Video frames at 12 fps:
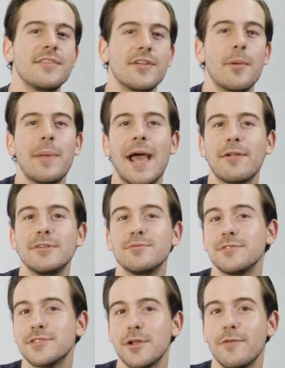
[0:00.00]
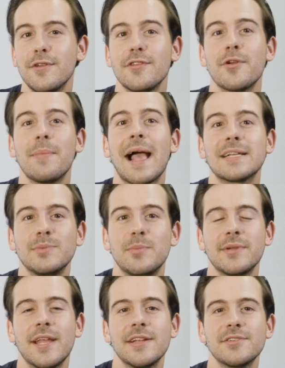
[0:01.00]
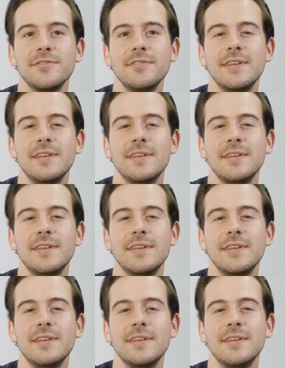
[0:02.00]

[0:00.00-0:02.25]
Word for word: that our batteries will serve you to their maximum potential